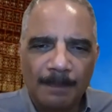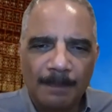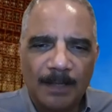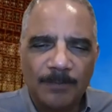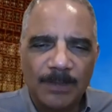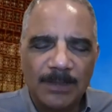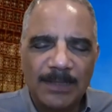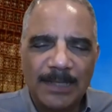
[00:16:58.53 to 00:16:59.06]

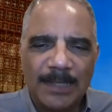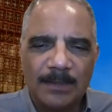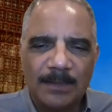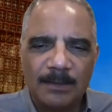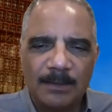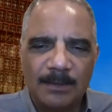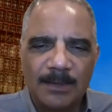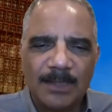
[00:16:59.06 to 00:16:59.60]
of the
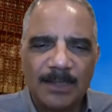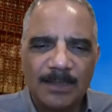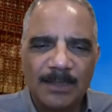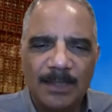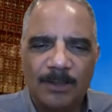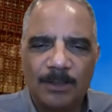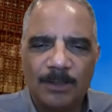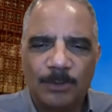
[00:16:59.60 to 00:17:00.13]
state's
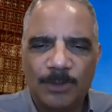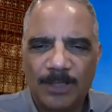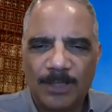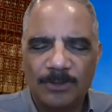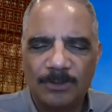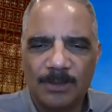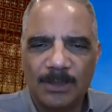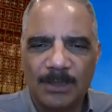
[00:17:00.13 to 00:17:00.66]
16
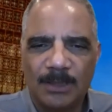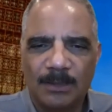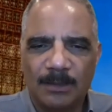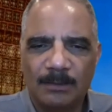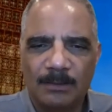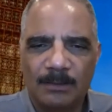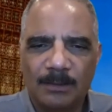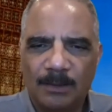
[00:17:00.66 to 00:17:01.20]
congressional
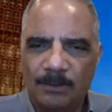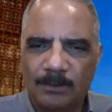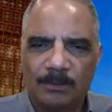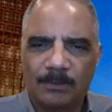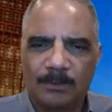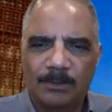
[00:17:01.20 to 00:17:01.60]
seats, you know,